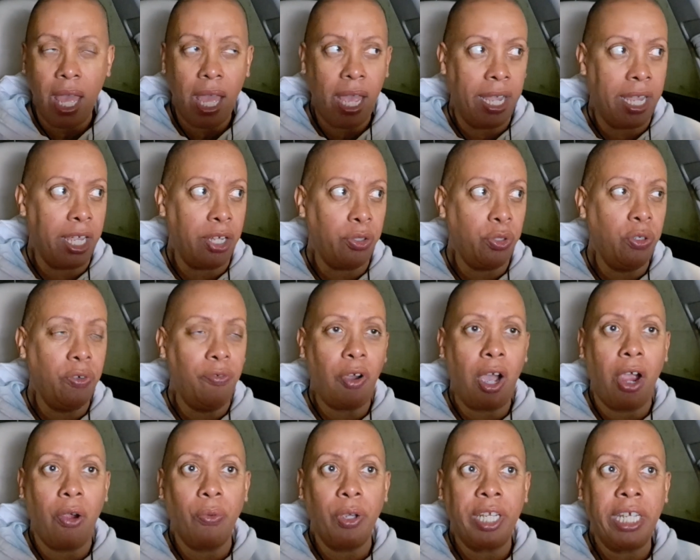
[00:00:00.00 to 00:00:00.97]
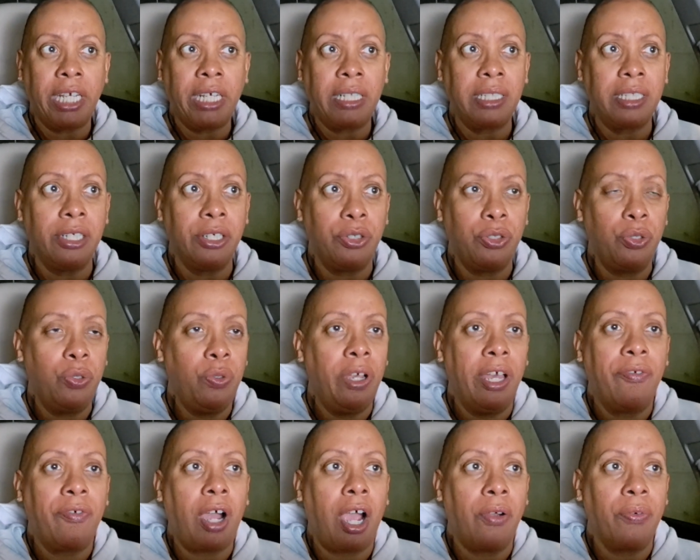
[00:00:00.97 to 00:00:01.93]
And you have already
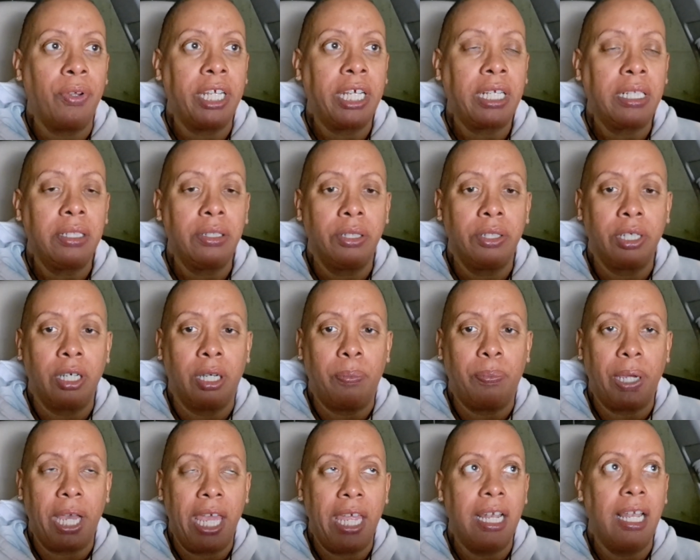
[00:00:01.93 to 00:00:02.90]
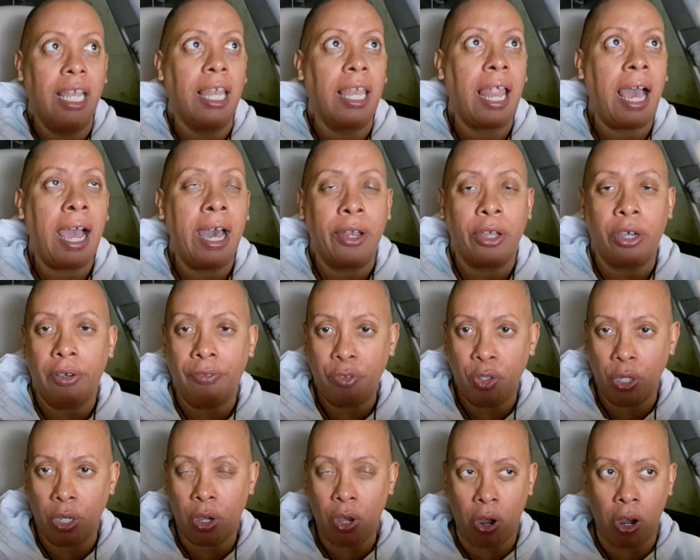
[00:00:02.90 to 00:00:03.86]
cleared up a lot of
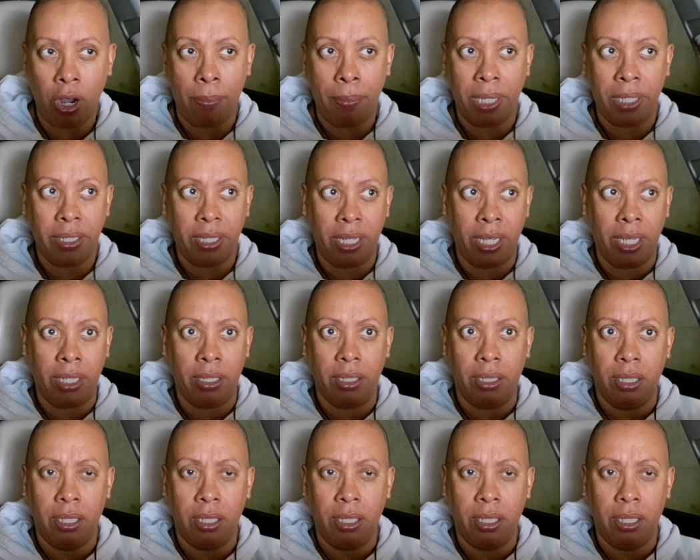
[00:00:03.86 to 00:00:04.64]
your karmic debt.